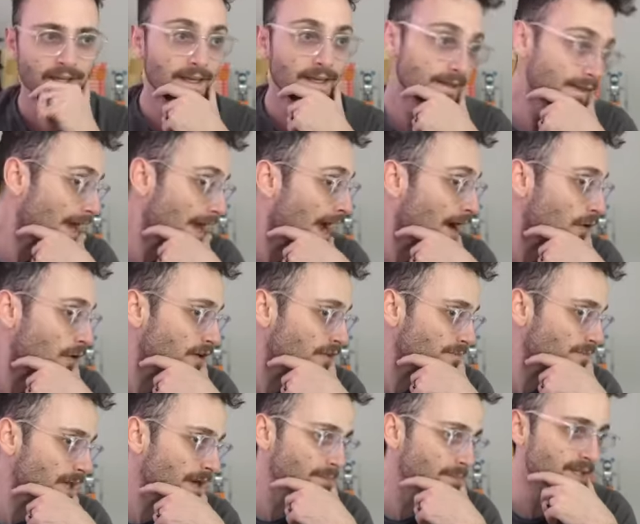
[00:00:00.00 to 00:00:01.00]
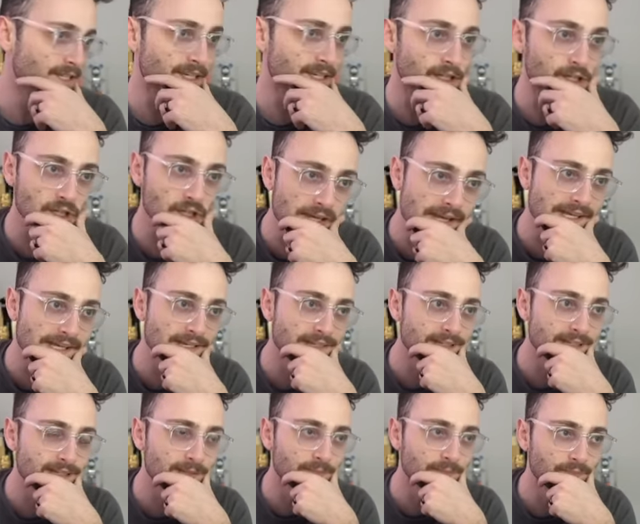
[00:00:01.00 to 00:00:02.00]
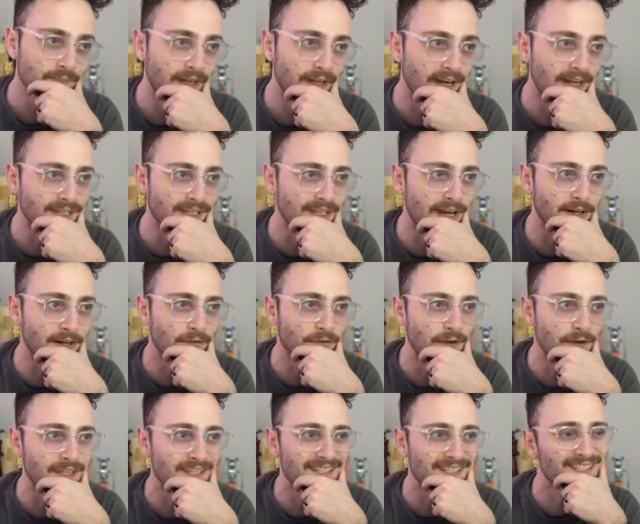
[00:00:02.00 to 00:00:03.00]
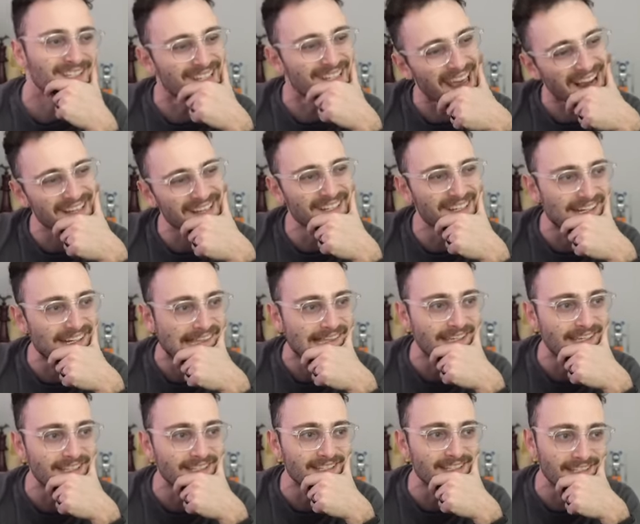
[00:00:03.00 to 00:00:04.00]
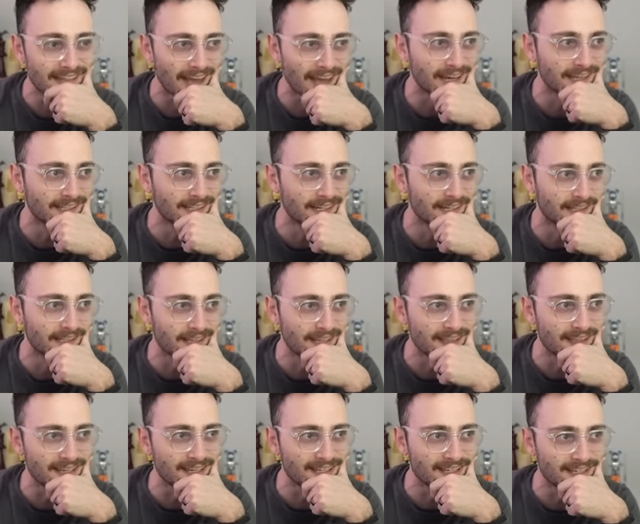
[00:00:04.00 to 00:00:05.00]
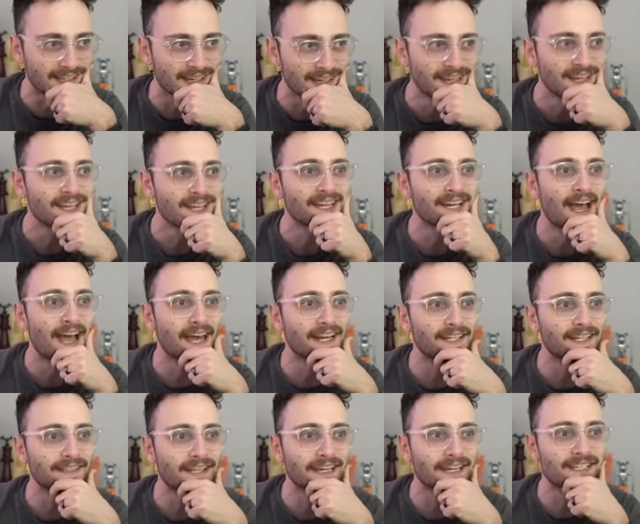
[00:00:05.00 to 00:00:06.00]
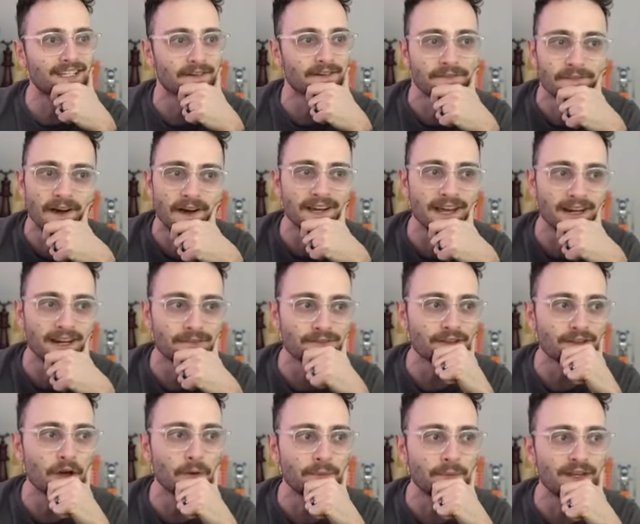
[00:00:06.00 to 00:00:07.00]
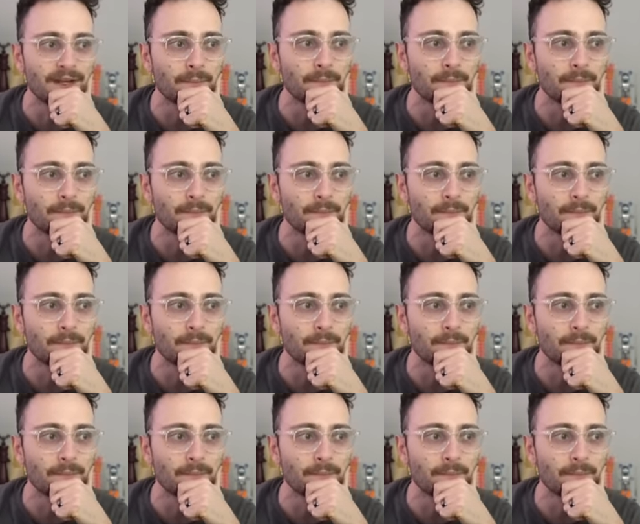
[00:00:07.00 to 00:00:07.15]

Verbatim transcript: Now, if black plays h6, and I sacrifice technically, this kind of takes the fun out of the opening,